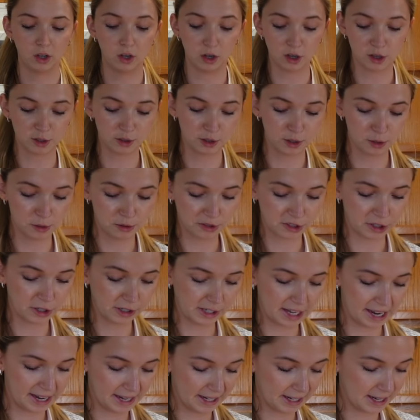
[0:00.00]
Also,
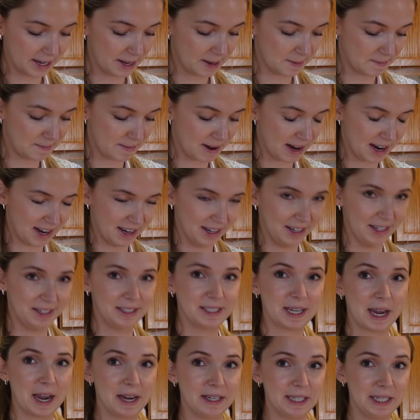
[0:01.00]
cooking in my
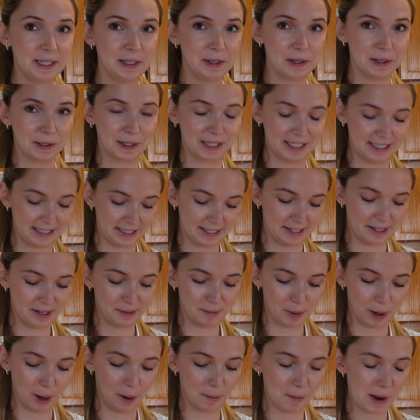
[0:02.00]
tiny New York City
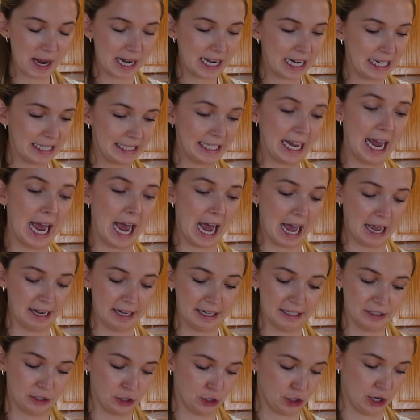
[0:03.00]
apartment has had
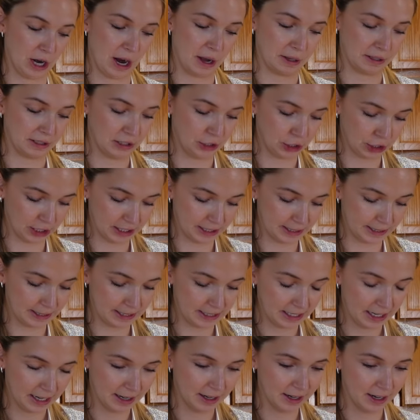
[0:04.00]
its challenges.